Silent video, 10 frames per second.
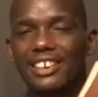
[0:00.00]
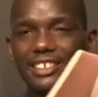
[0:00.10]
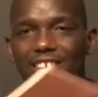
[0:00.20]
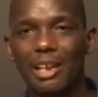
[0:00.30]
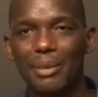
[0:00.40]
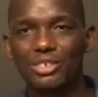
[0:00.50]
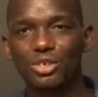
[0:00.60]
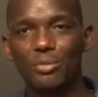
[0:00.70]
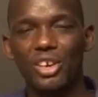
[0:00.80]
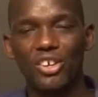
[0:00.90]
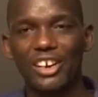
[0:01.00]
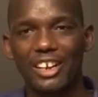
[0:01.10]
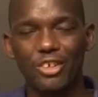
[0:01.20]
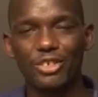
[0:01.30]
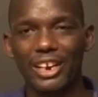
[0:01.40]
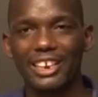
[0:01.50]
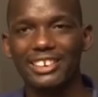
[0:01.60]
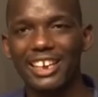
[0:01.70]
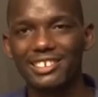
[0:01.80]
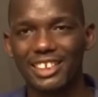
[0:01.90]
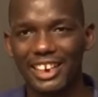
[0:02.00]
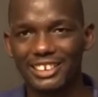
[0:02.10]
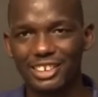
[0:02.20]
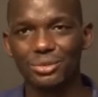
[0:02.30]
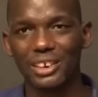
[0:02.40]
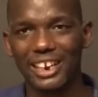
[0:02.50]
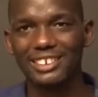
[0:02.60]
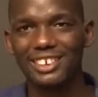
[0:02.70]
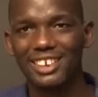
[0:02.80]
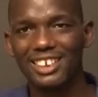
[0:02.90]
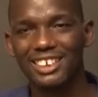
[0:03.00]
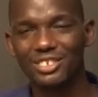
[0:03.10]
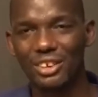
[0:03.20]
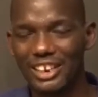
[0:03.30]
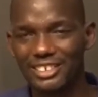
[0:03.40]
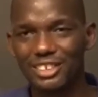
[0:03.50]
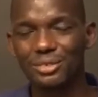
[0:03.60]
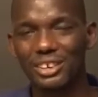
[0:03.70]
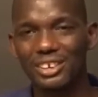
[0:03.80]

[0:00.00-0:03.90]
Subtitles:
the syllabus should be on your right hand side, like this way, right? So like this way.